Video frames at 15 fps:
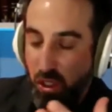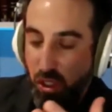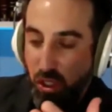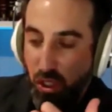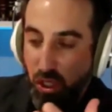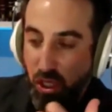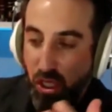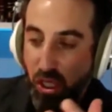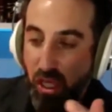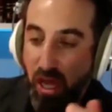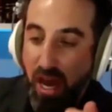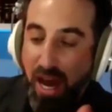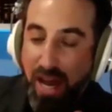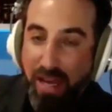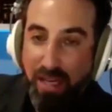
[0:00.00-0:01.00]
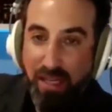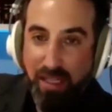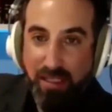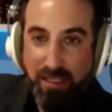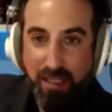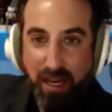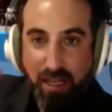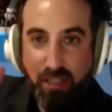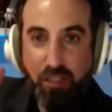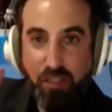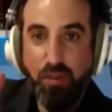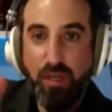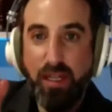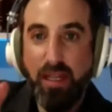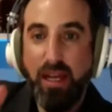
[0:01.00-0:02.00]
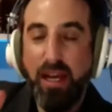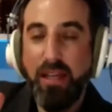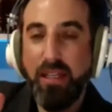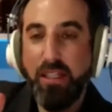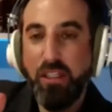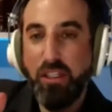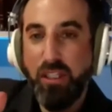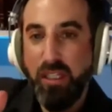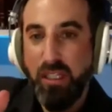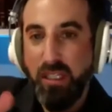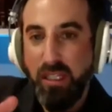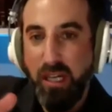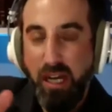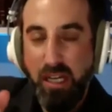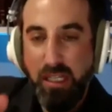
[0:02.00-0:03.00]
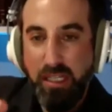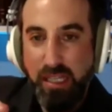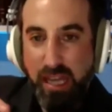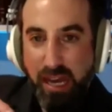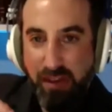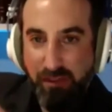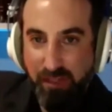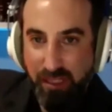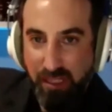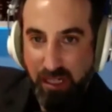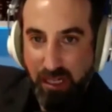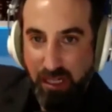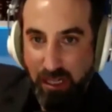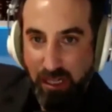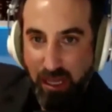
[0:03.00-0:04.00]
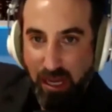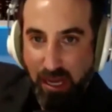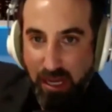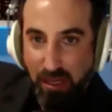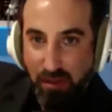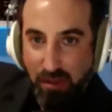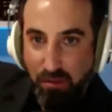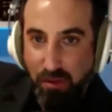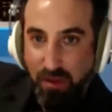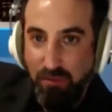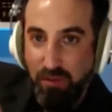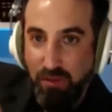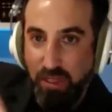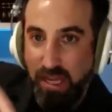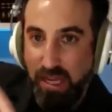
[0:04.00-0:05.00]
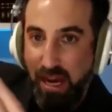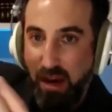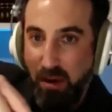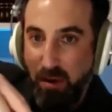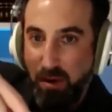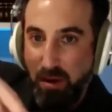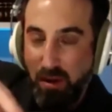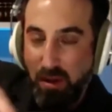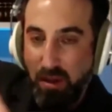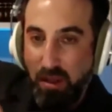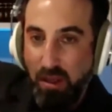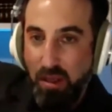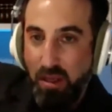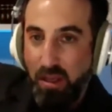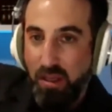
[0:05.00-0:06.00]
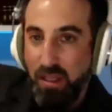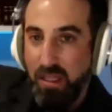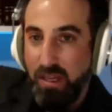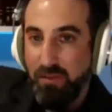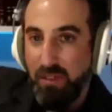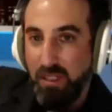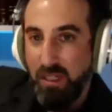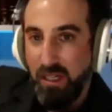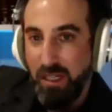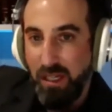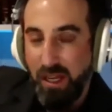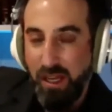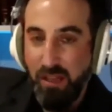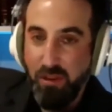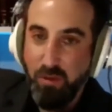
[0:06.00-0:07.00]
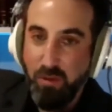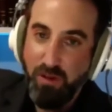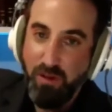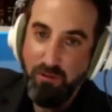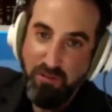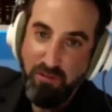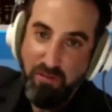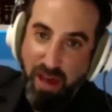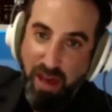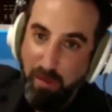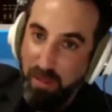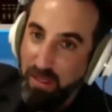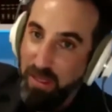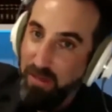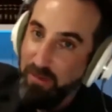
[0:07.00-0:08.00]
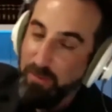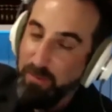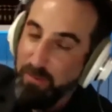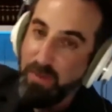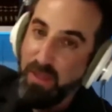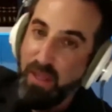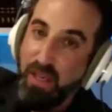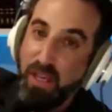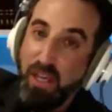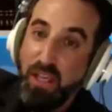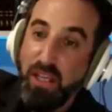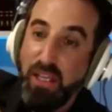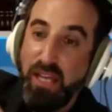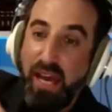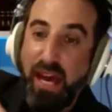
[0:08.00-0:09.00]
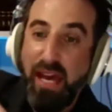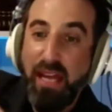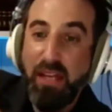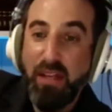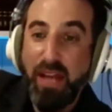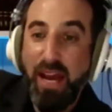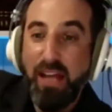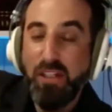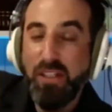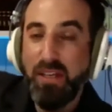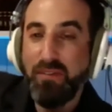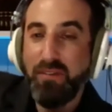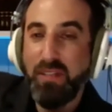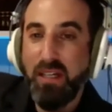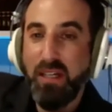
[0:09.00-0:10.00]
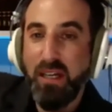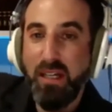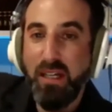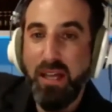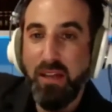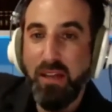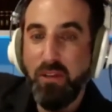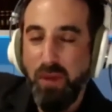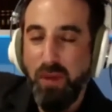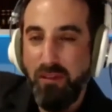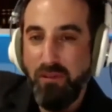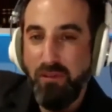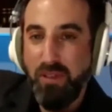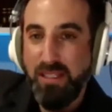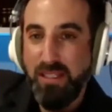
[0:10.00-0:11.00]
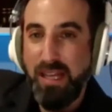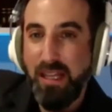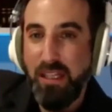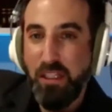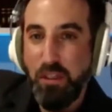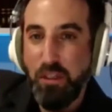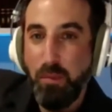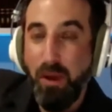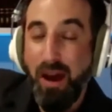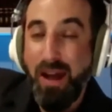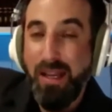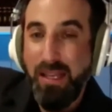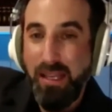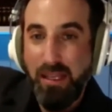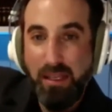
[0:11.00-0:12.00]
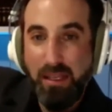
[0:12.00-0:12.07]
the line. It's not a straight line that you can cut. You'd have to cut a line through every town. You'd have to cut a line through every family. You'd actually have to cut a line through every cell in your body,